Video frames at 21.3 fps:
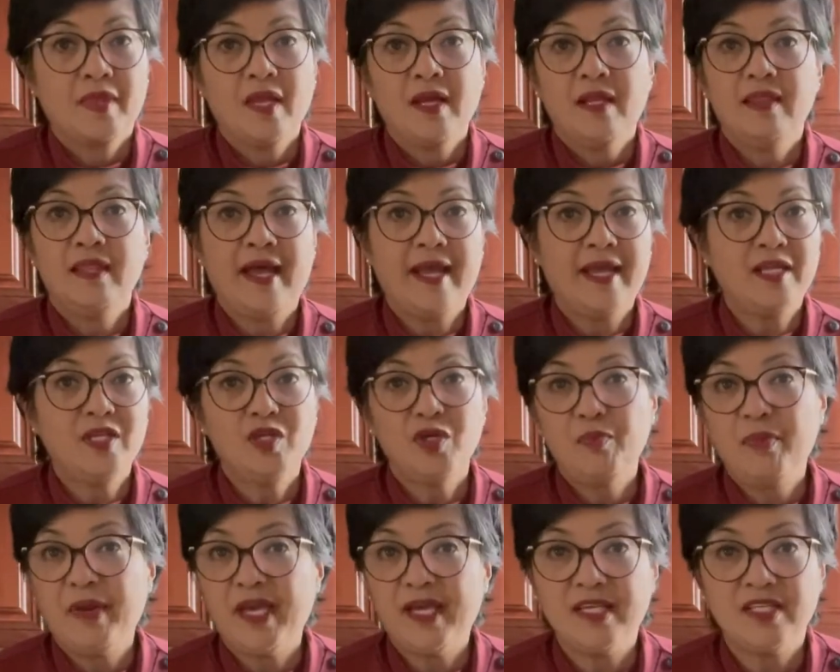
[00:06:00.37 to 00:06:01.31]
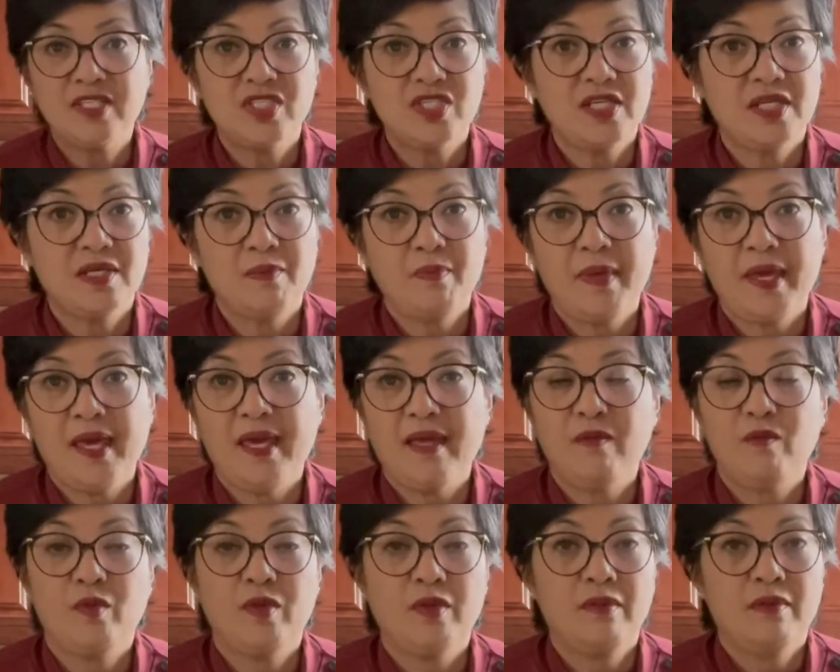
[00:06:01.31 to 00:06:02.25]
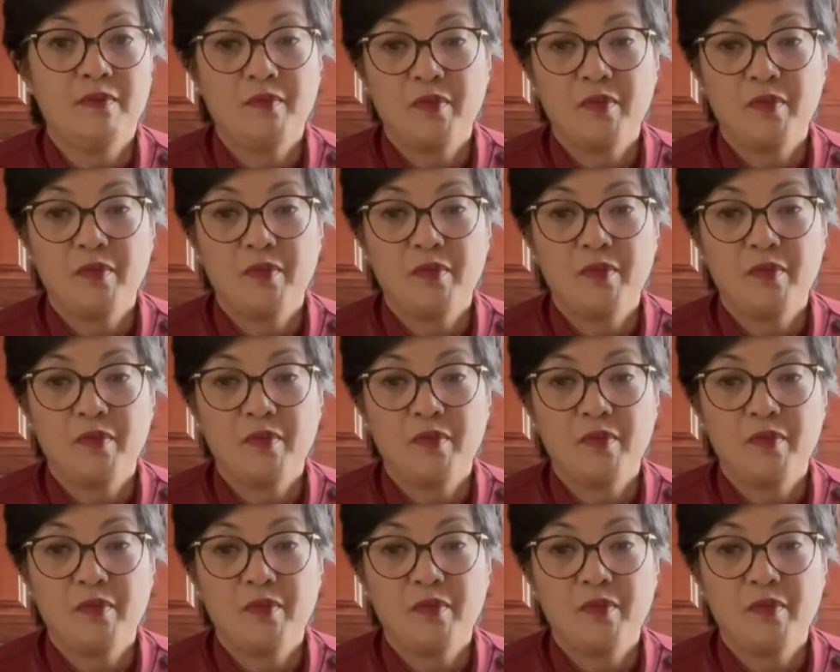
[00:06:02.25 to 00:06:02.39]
line your baking sheet pan with